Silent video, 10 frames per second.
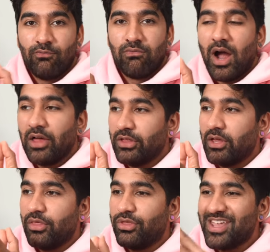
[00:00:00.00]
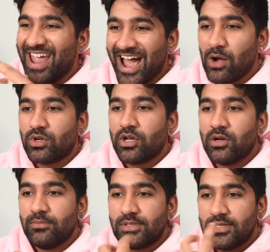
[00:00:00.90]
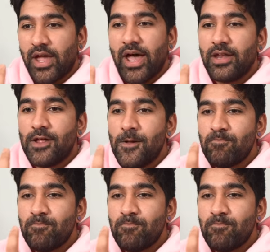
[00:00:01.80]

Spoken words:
rather the outcomes that